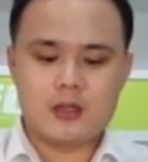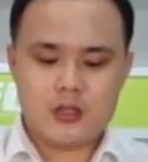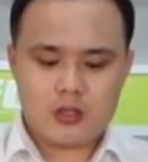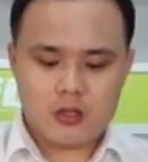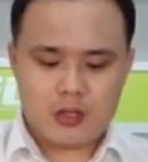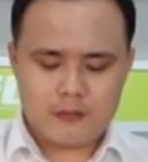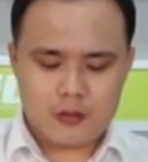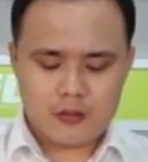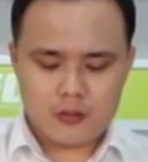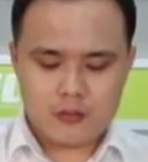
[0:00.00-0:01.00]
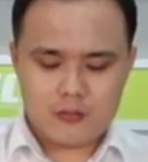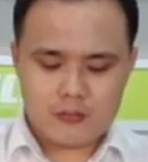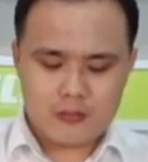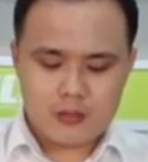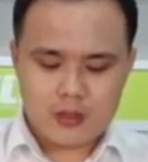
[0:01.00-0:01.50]
So if you
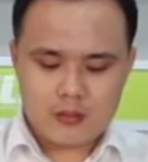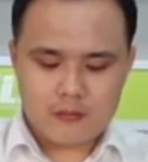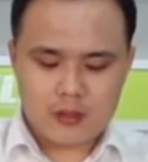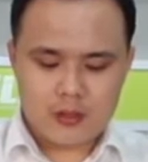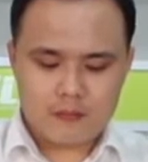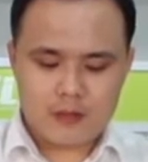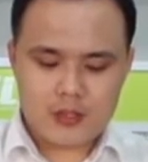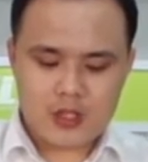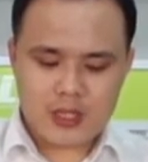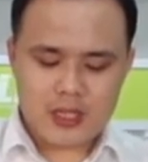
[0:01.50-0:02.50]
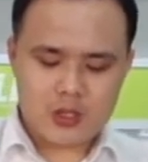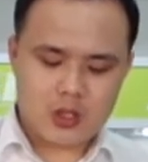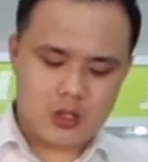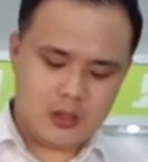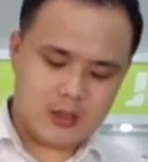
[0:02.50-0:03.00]
from French
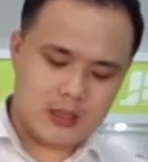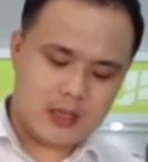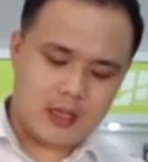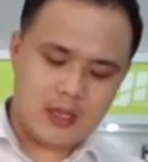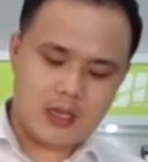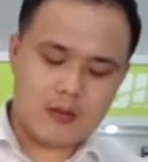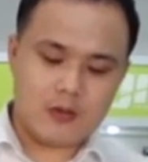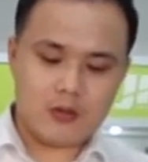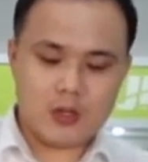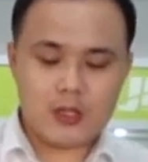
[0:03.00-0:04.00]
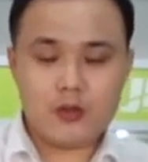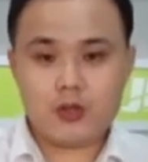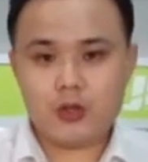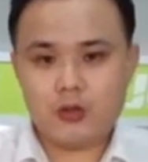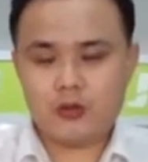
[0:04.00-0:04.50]
country, if
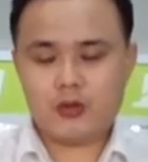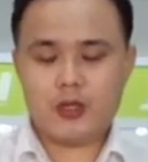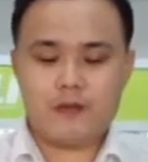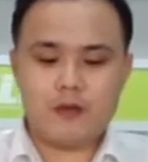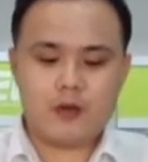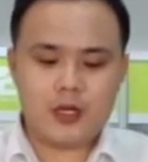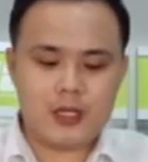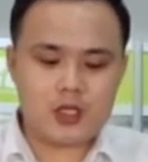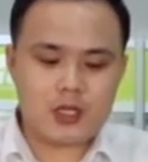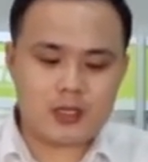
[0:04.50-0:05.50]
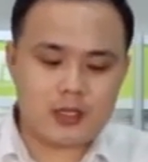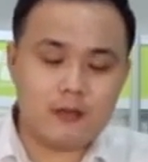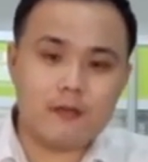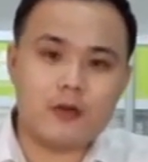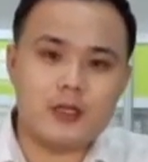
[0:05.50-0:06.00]
you were interested
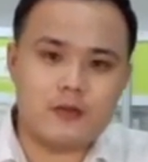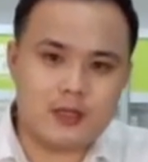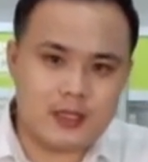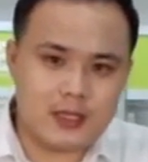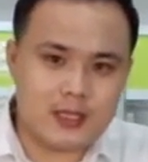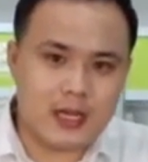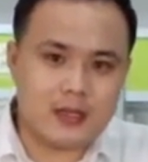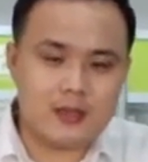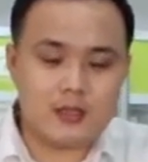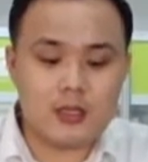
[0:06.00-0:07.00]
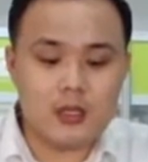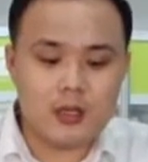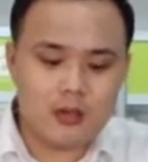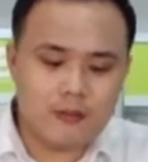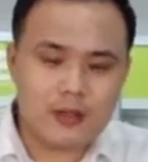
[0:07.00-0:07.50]
in these items,
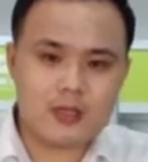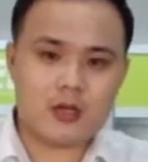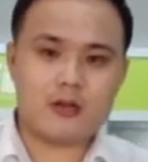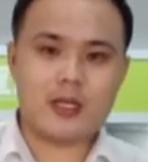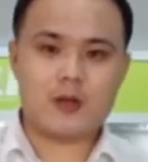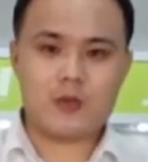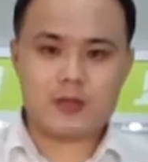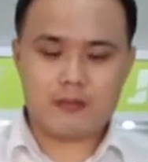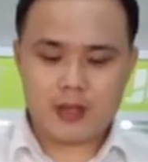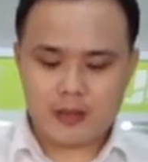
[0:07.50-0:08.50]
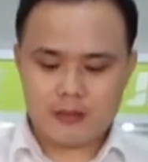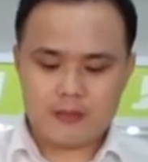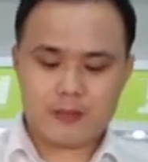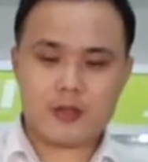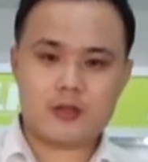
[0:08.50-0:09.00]
please contact with my
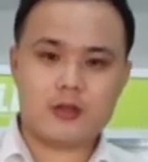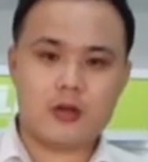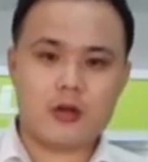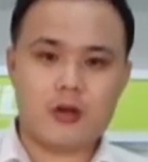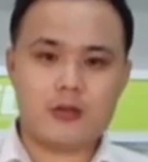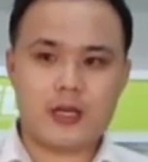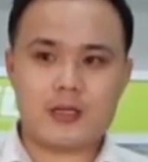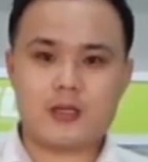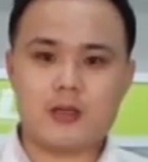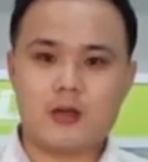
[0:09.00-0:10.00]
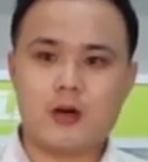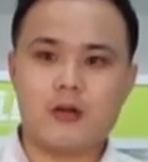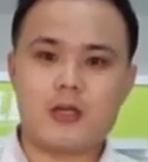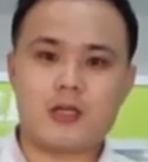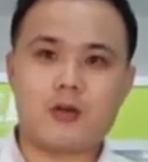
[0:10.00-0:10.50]
personal contacts on
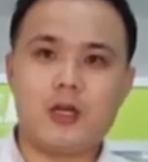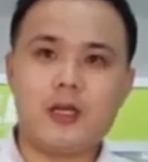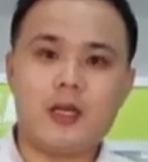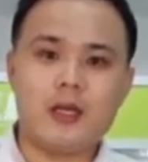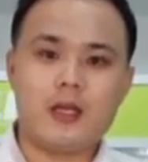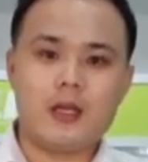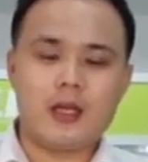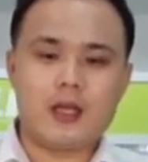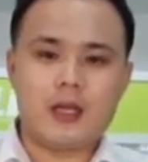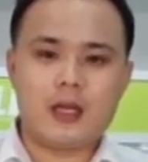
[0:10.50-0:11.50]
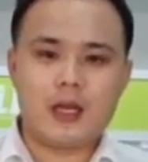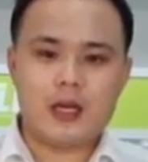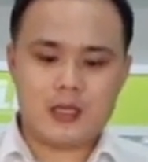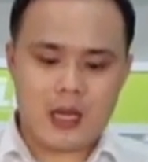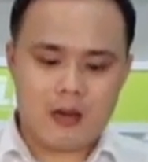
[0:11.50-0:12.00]
the screen,
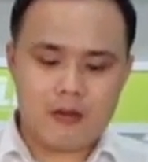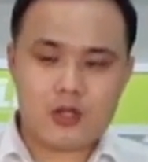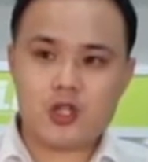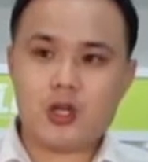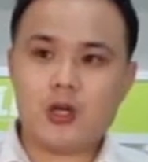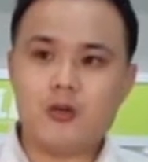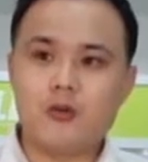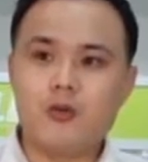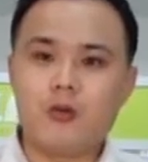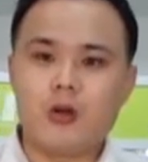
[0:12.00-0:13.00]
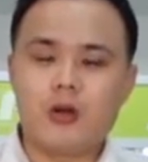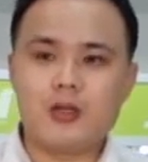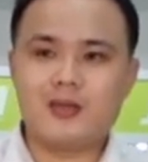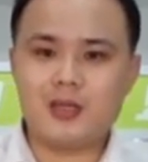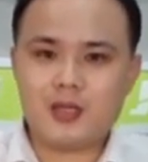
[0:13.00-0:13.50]
and I will share you the
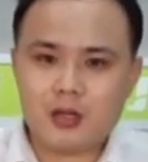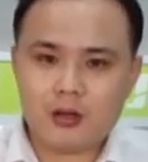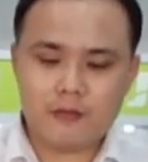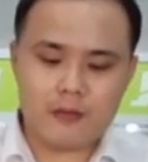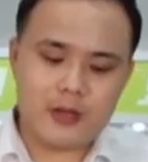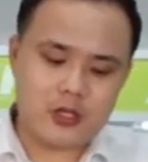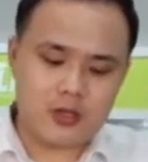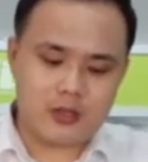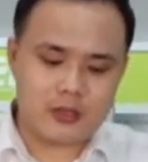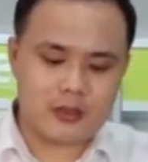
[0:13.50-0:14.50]
detailed information.